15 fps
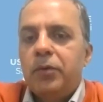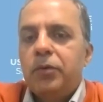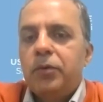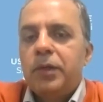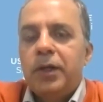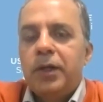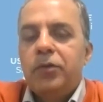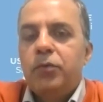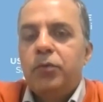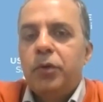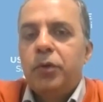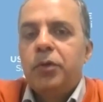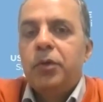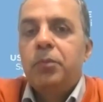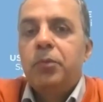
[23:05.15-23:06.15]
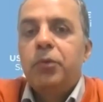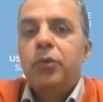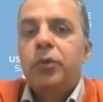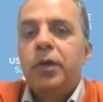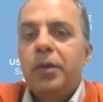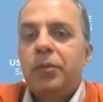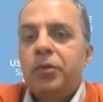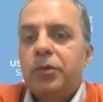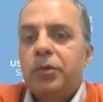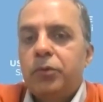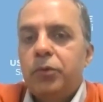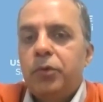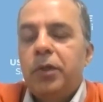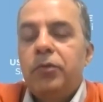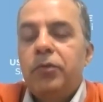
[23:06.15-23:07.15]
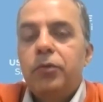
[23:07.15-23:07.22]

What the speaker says: So that's what the programs are doing.